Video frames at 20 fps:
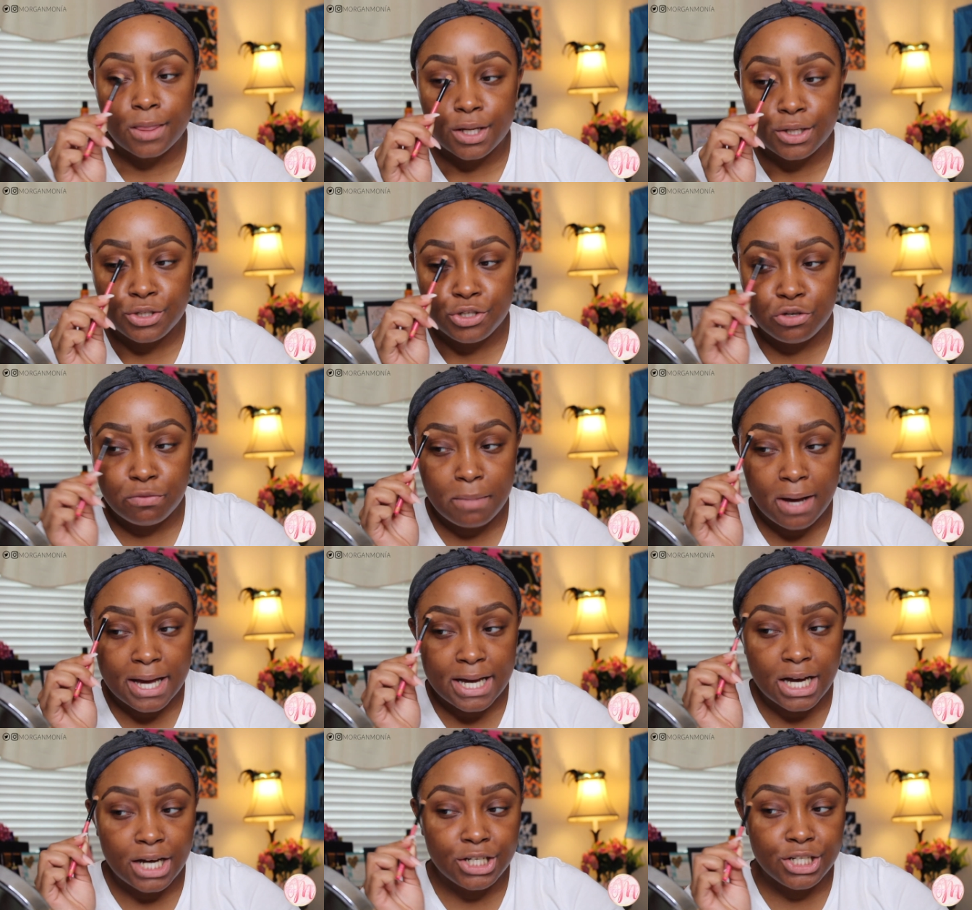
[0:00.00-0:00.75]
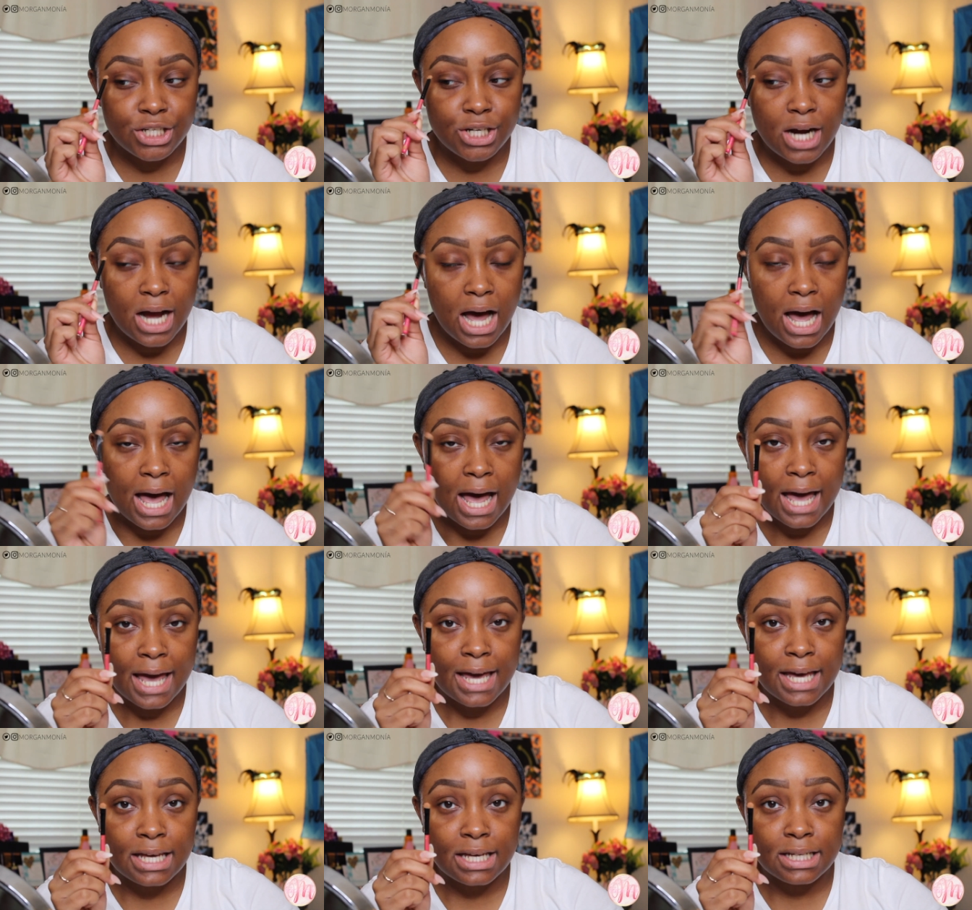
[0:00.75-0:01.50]
do my under
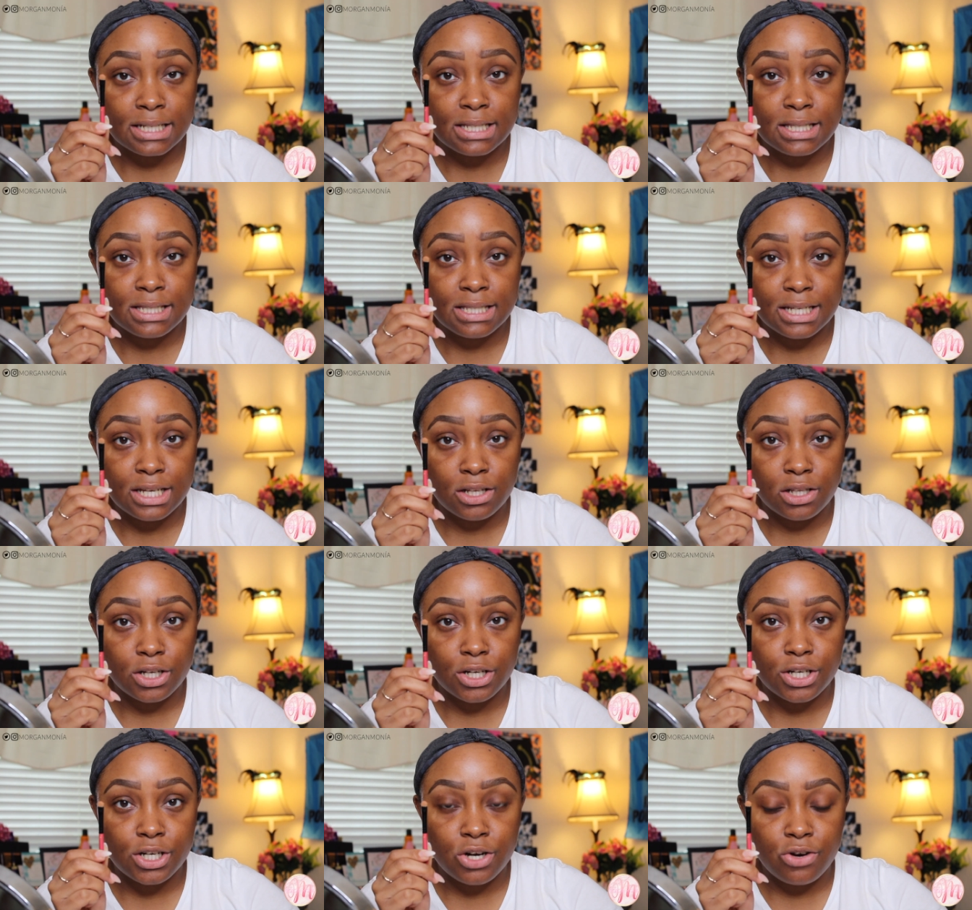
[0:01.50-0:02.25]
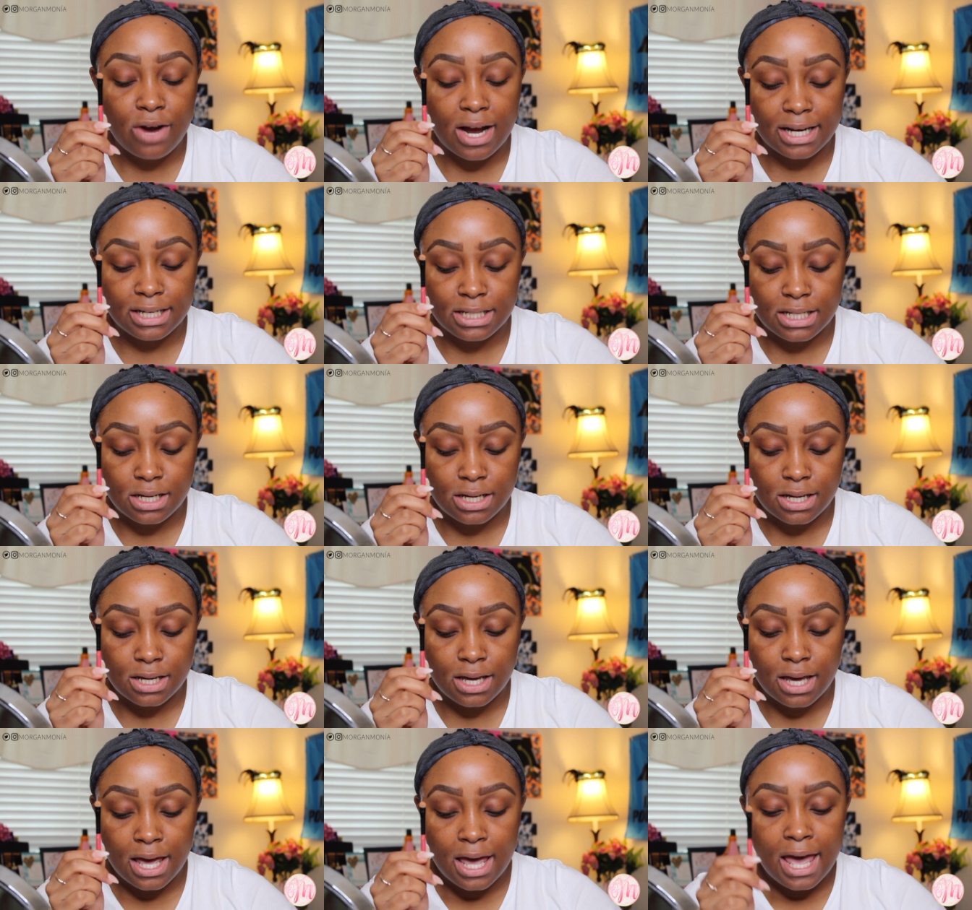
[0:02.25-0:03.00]
eye concealer
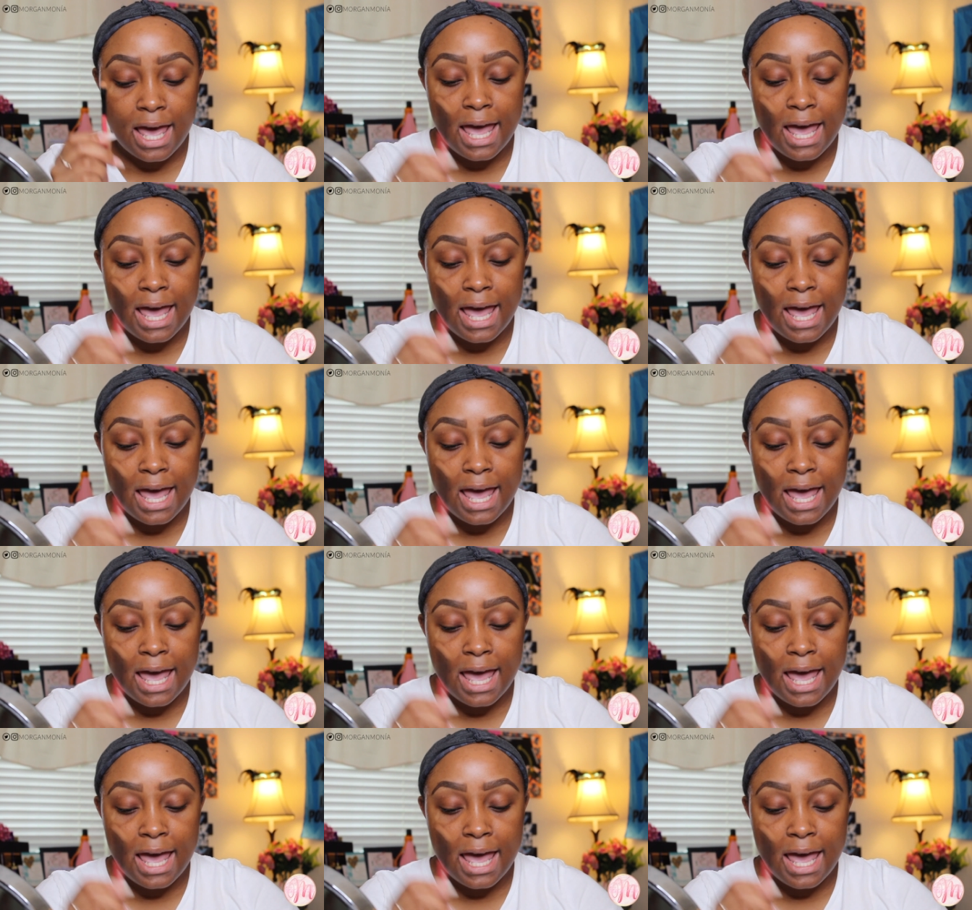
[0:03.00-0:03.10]
correcting.